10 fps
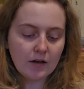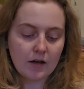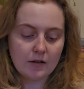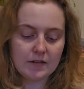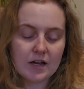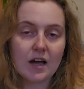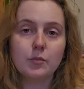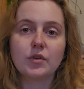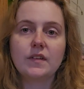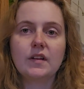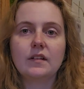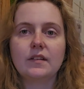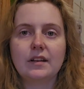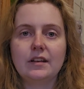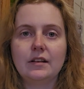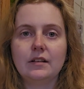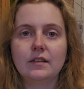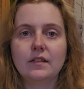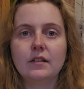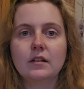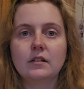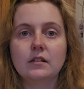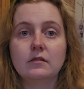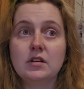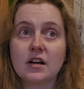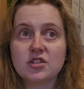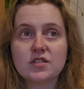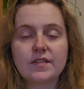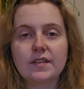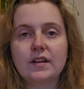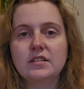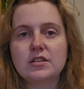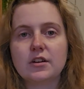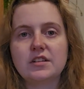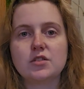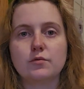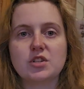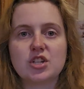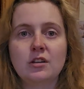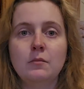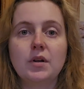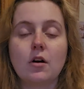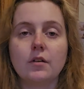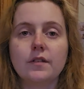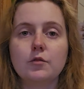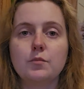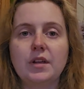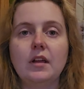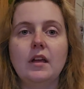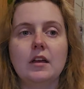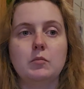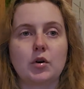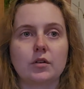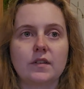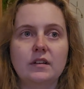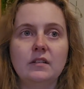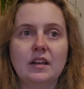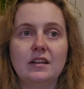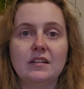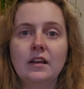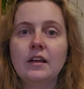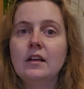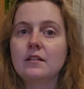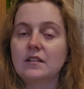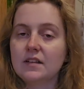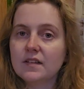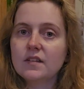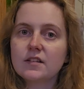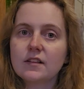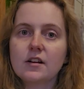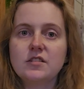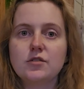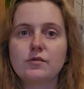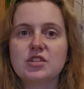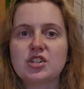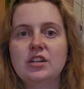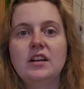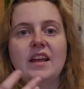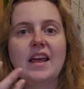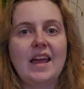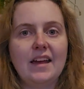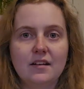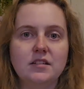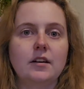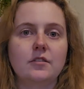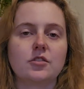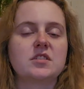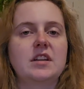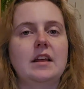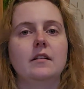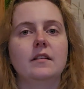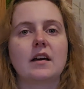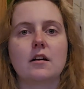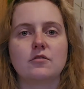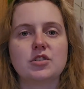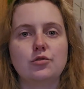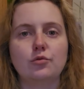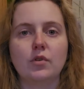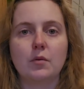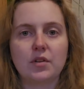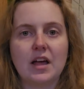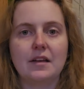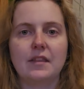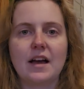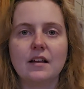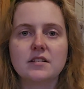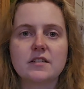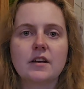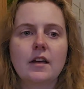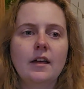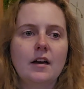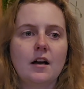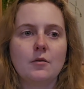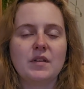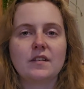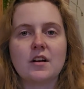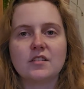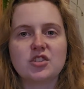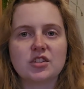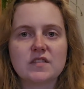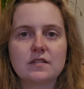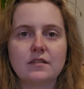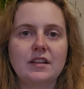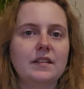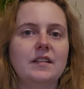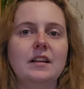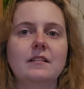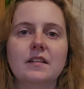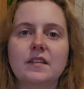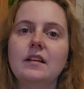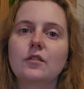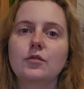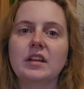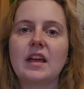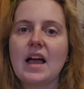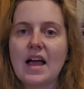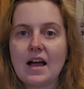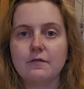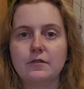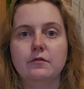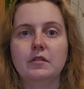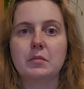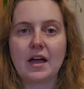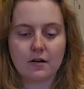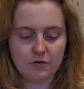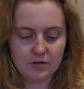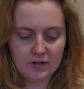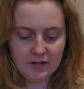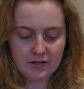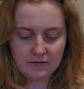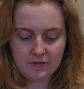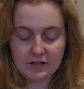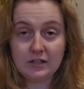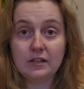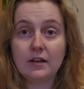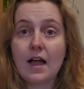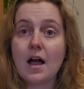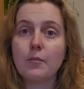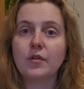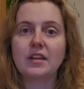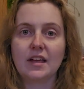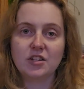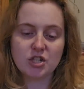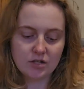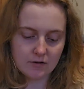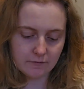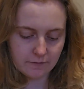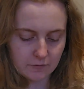Uh, the High Priestess is not just listening to your intuition, but also being a person that listens to their intuition and understands how to apply that. Um, it's not just listening. Listening is only half of the battle. The application of